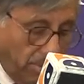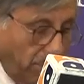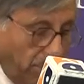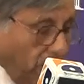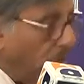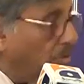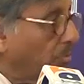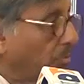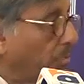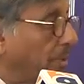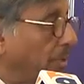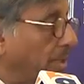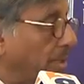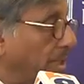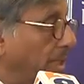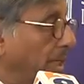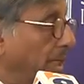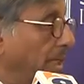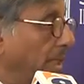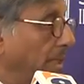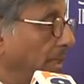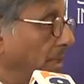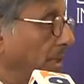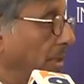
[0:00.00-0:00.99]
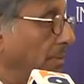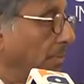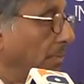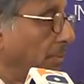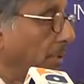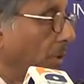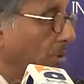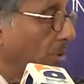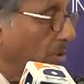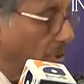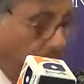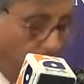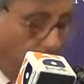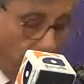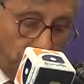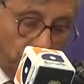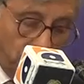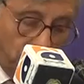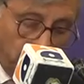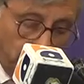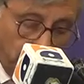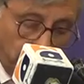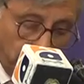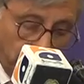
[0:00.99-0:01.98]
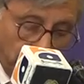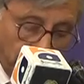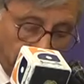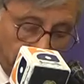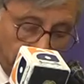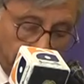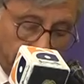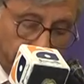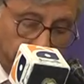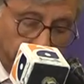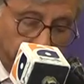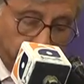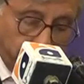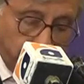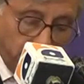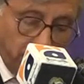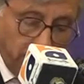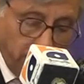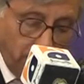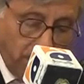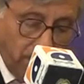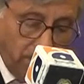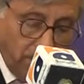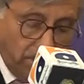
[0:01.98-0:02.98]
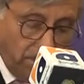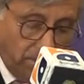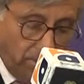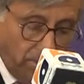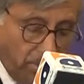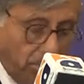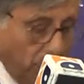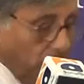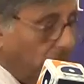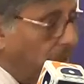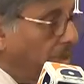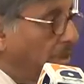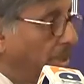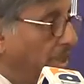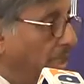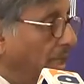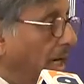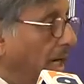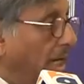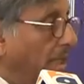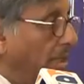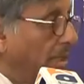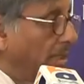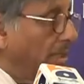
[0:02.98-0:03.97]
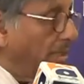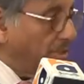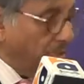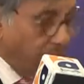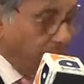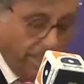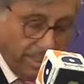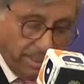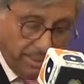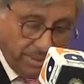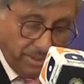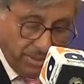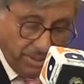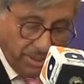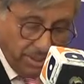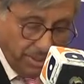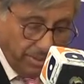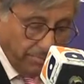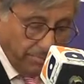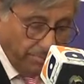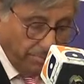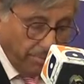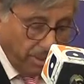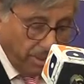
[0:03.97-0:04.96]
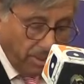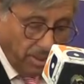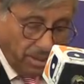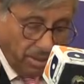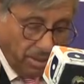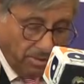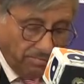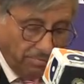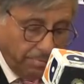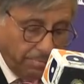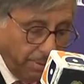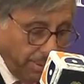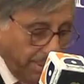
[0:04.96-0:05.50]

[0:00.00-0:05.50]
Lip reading: notwithstanding the proxy war in Kashmir, nor the jihadi strategy of